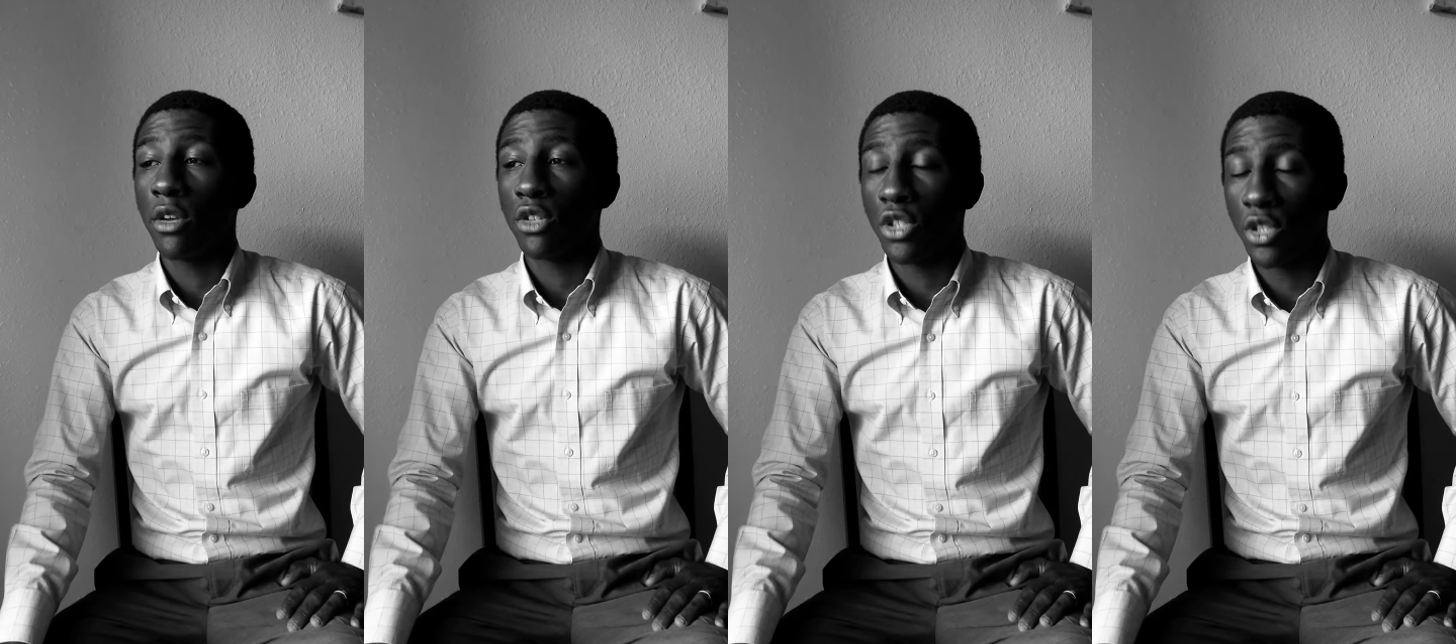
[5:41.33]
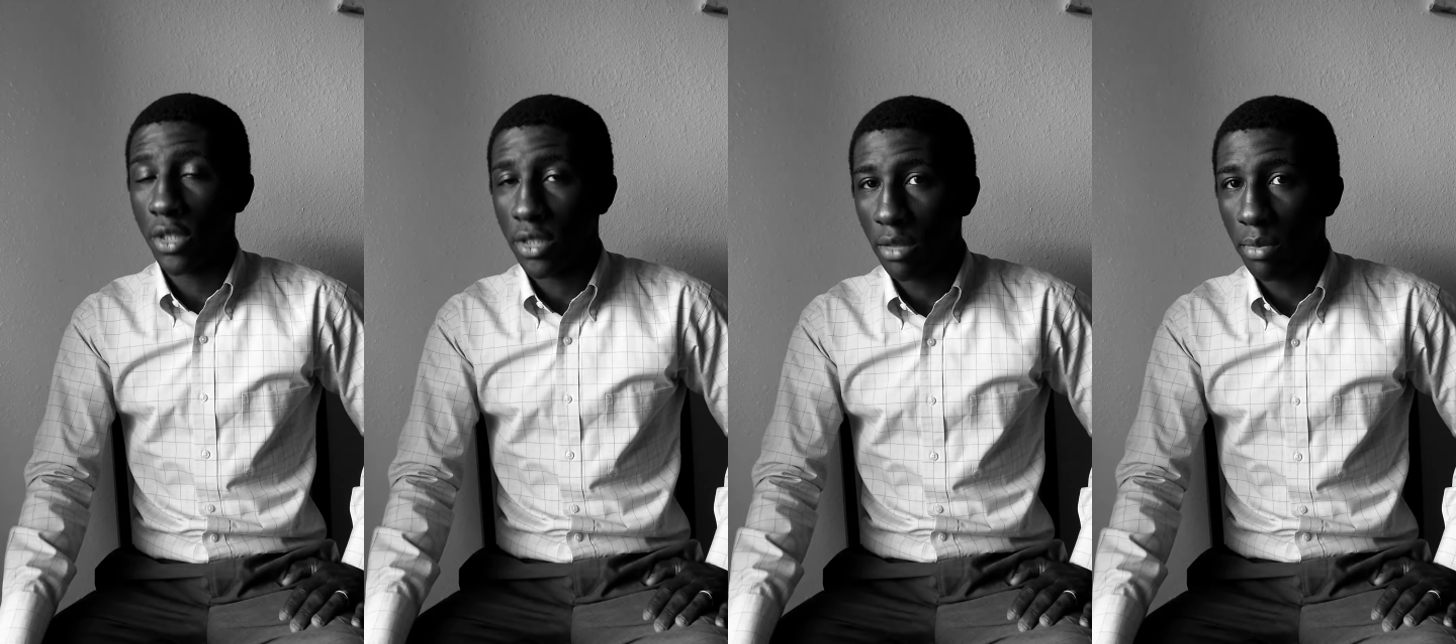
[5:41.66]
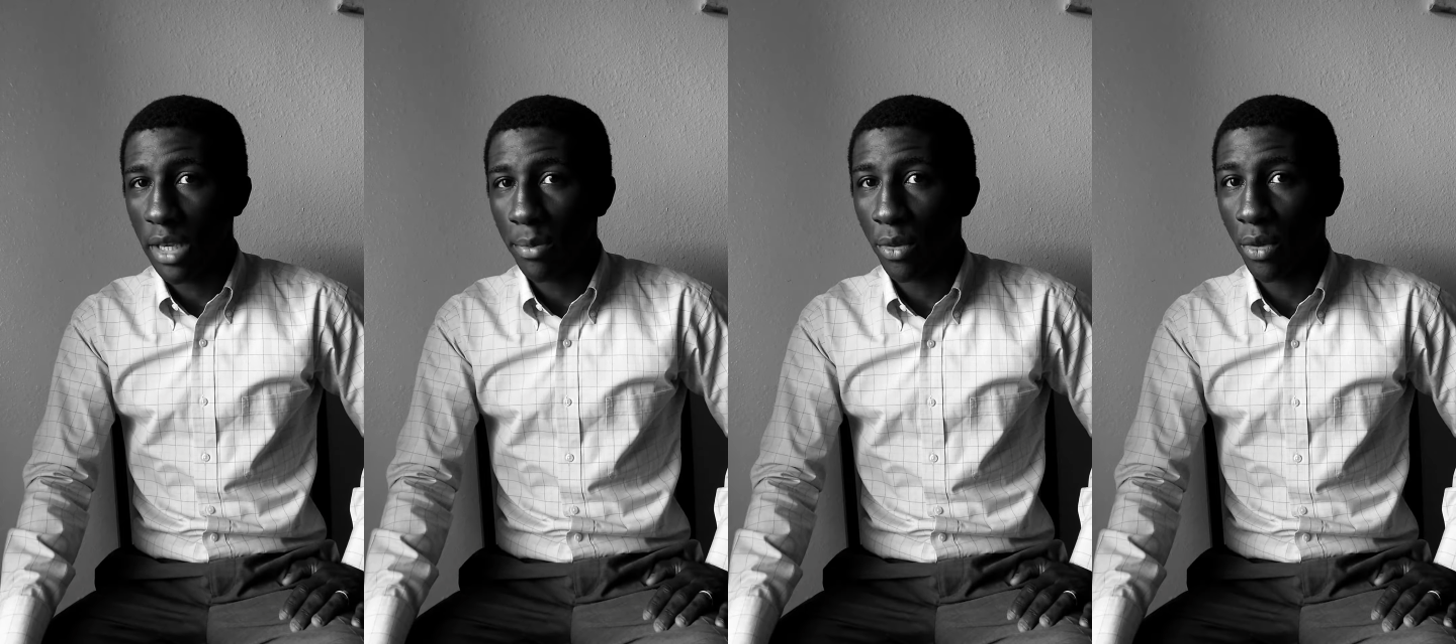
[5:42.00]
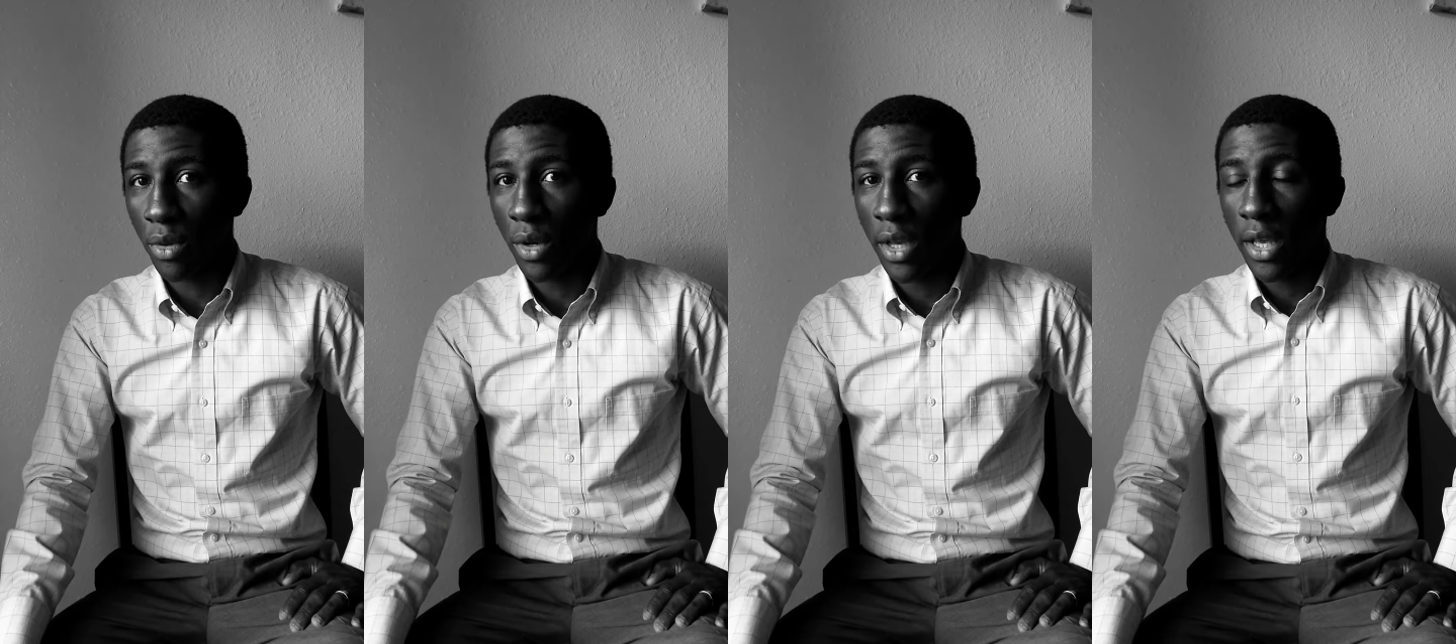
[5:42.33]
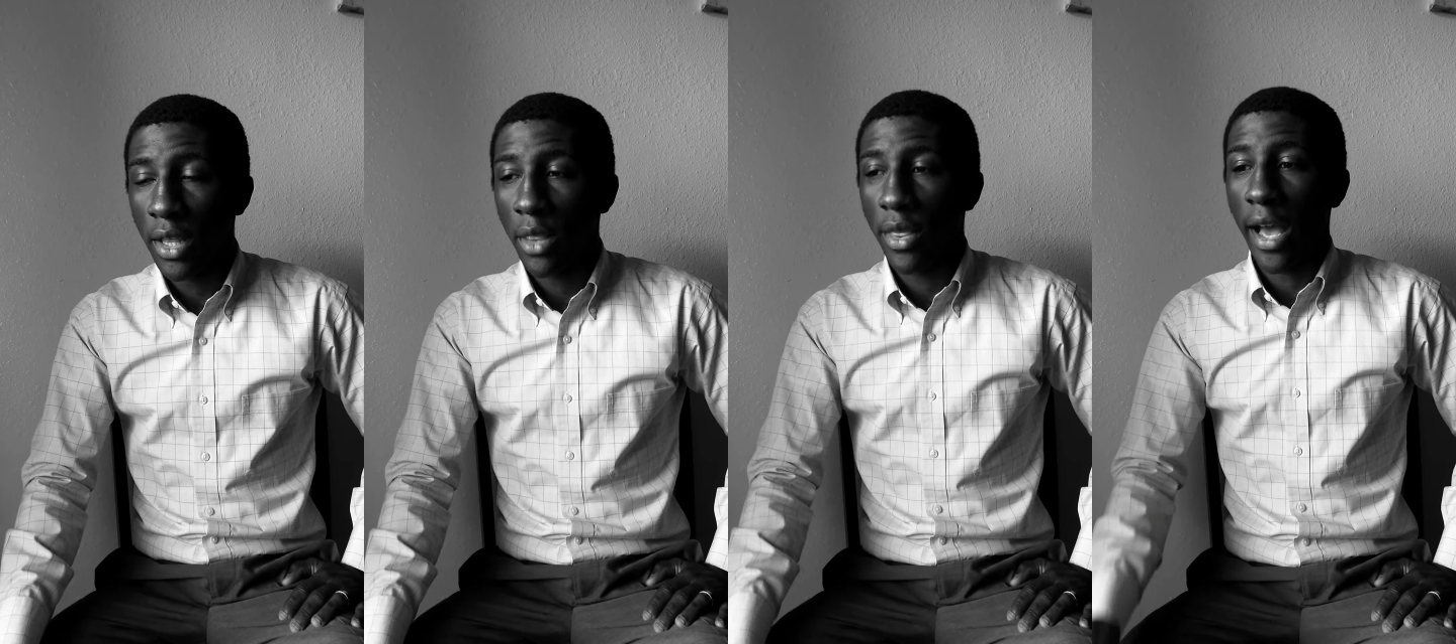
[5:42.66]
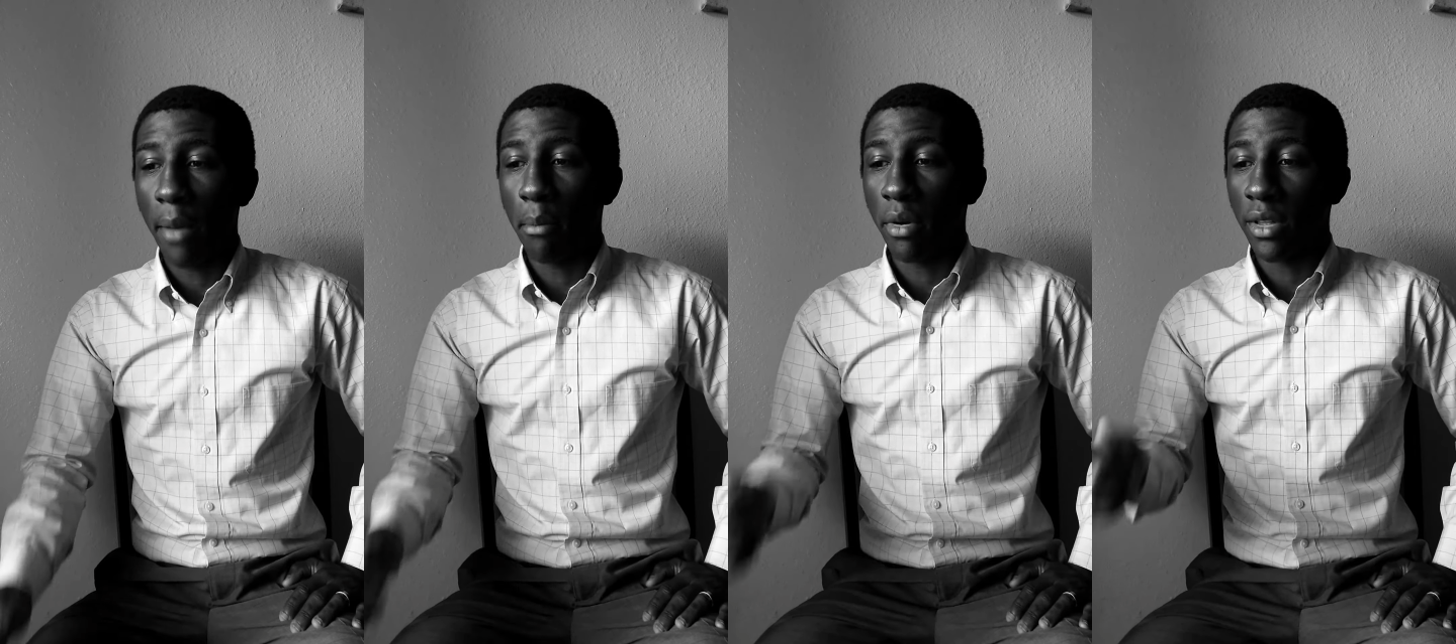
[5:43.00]
There's just the people
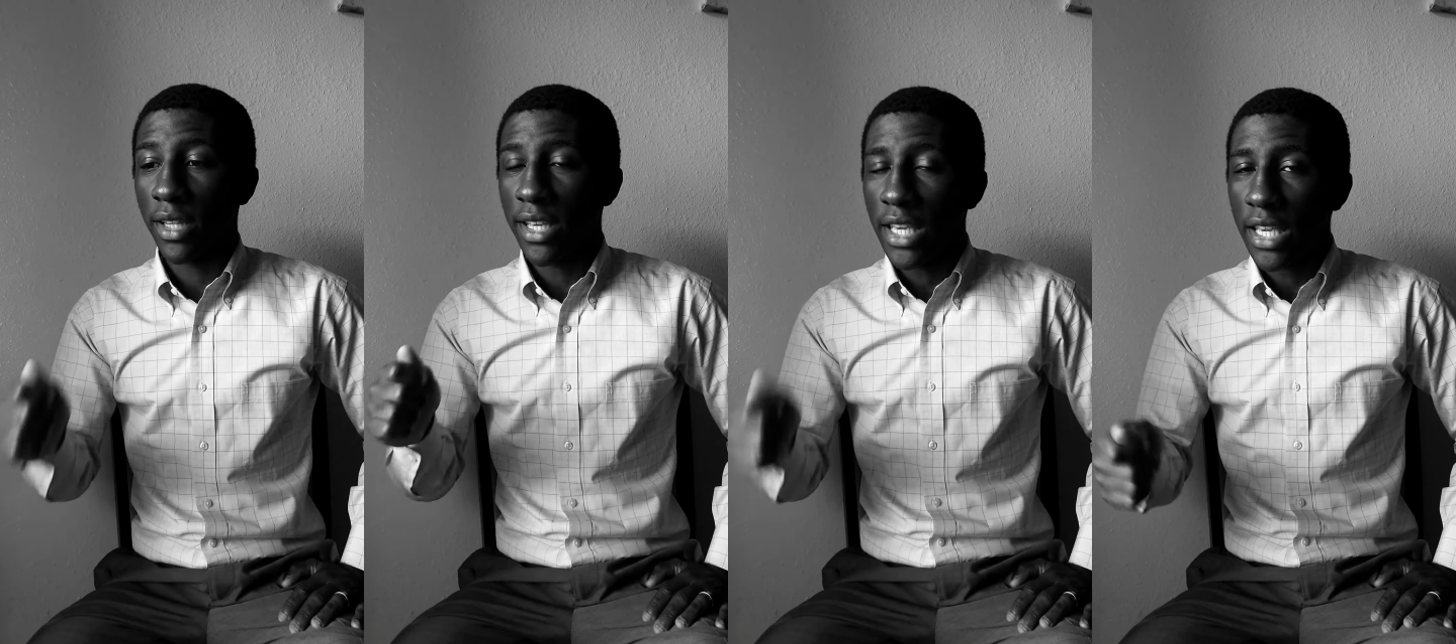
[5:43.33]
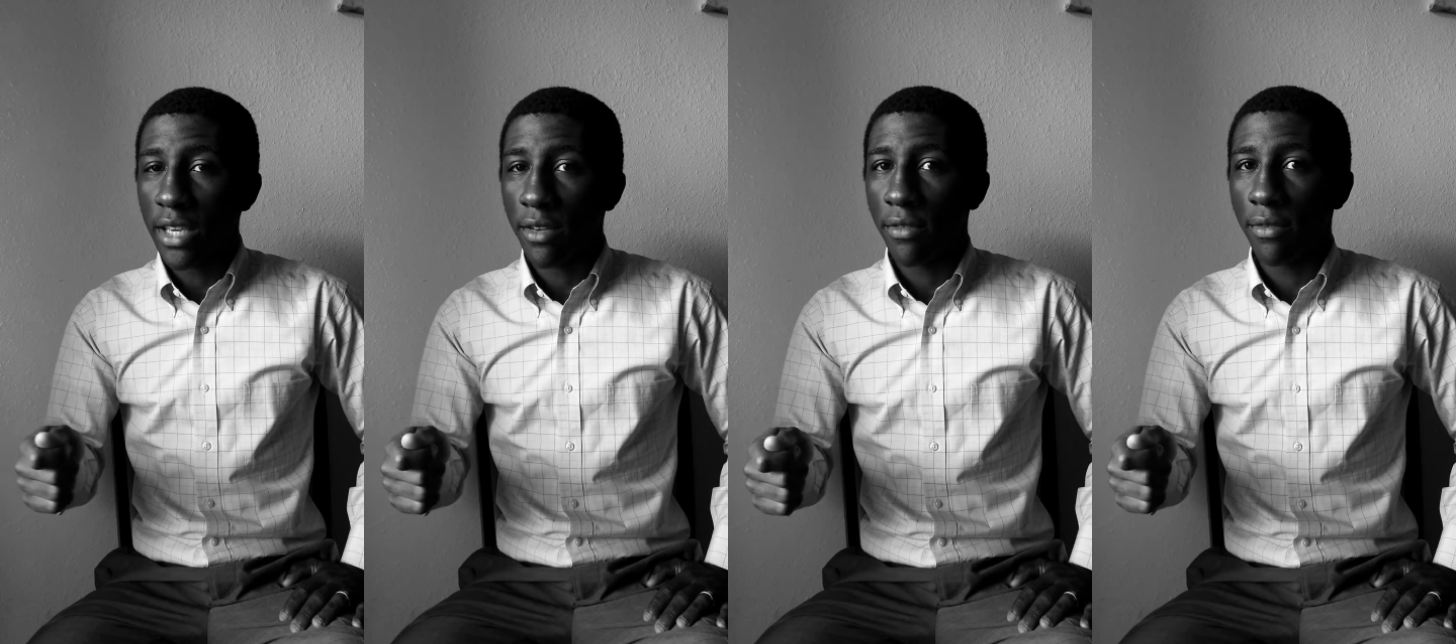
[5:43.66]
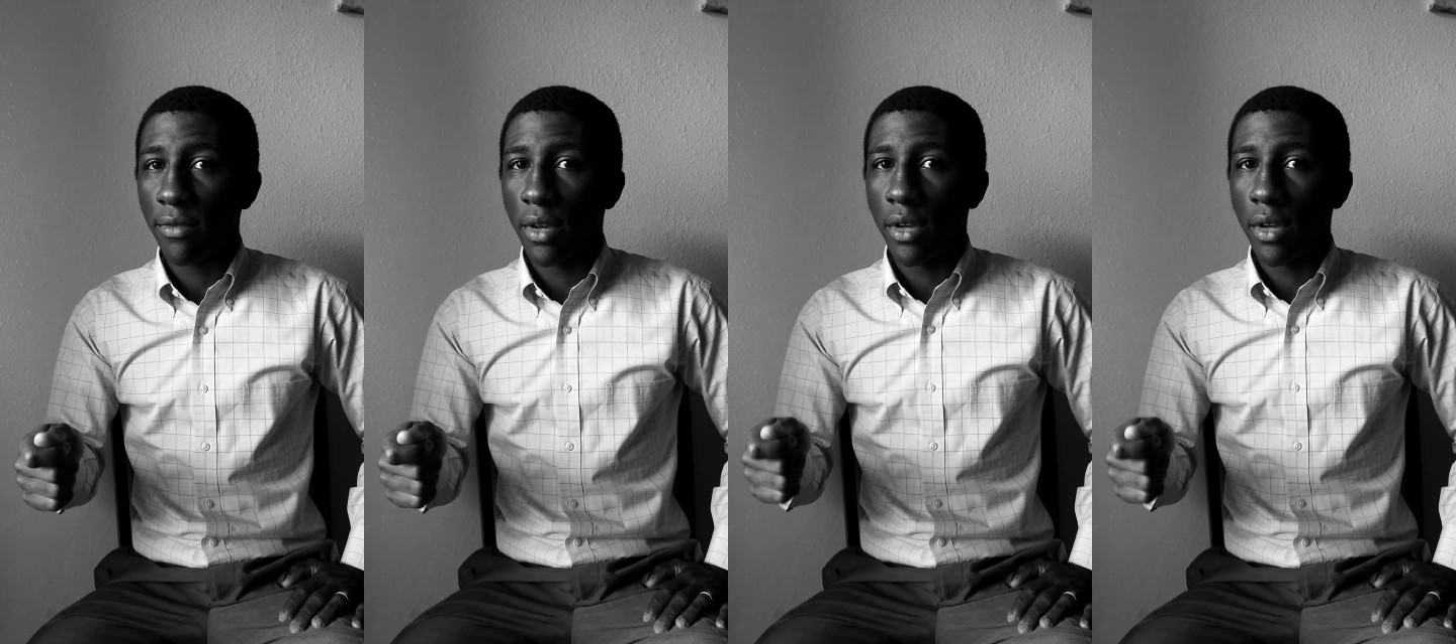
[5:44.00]
that believe